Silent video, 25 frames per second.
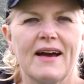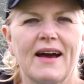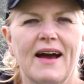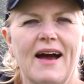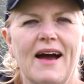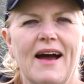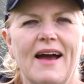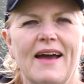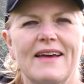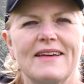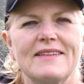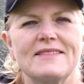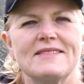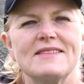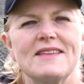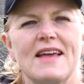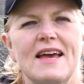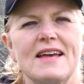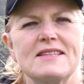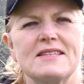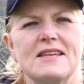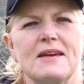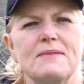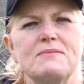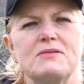Hi,
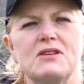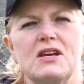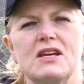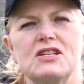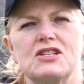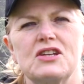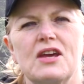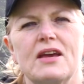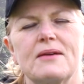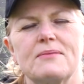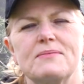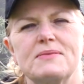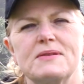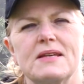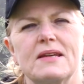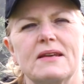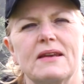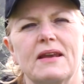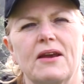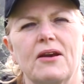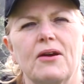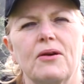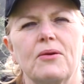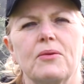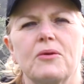it's MJ Jacobson
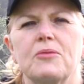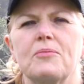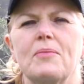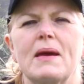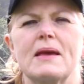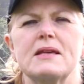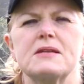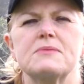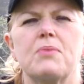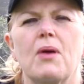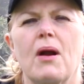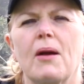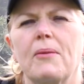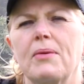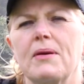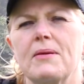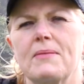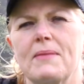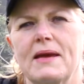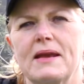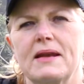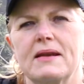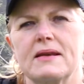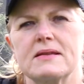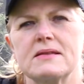here with Pace Property
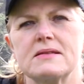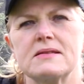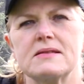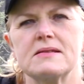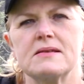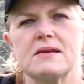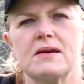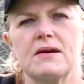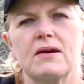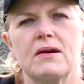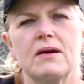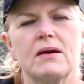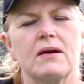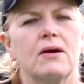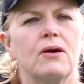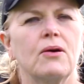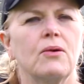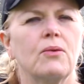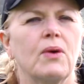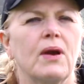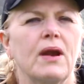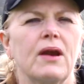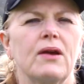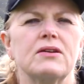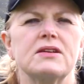Maintenance.
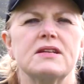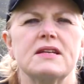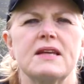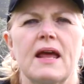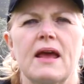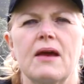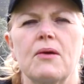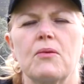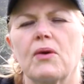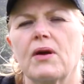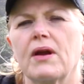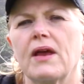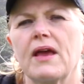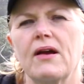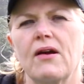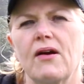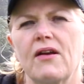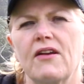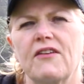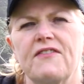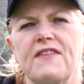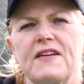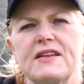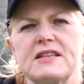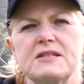We're here today working on
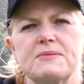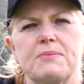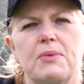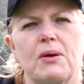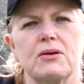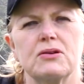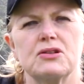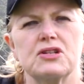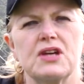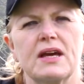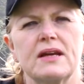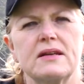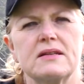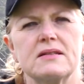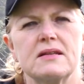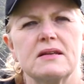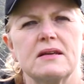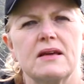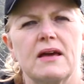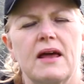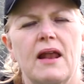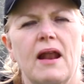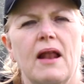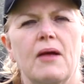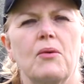a fence project,
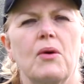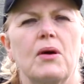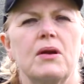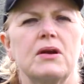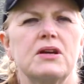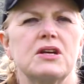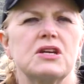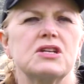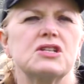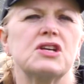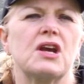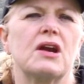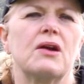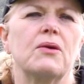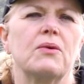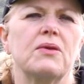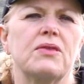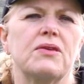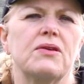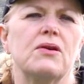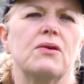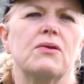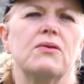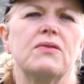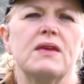and I wanted to share
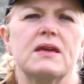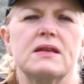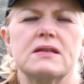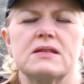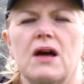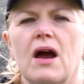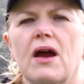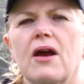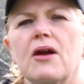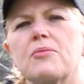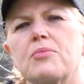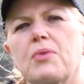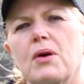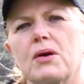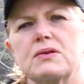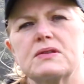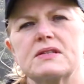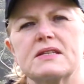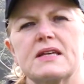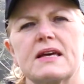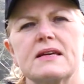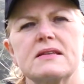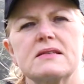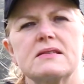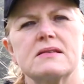with you the entire
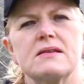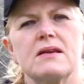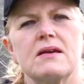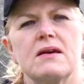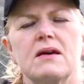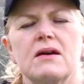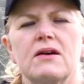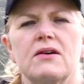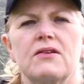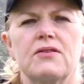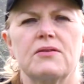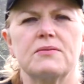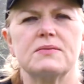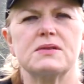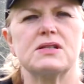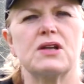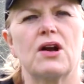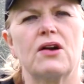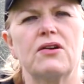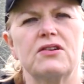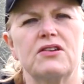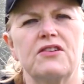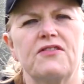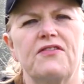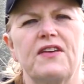process from
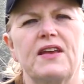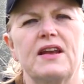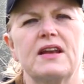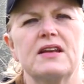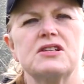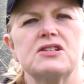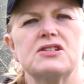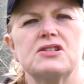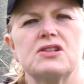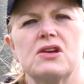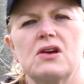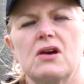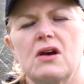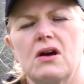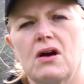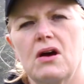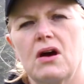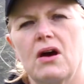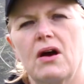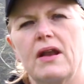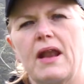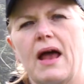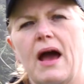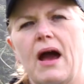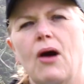start to finish
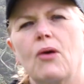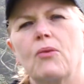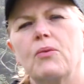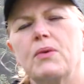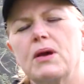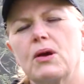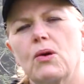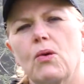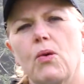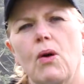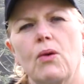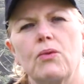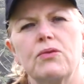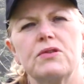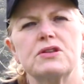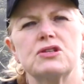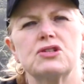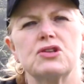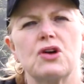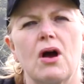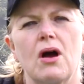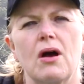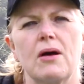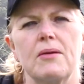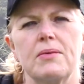on how we quote the
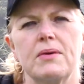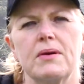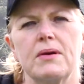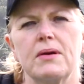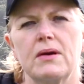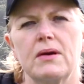job,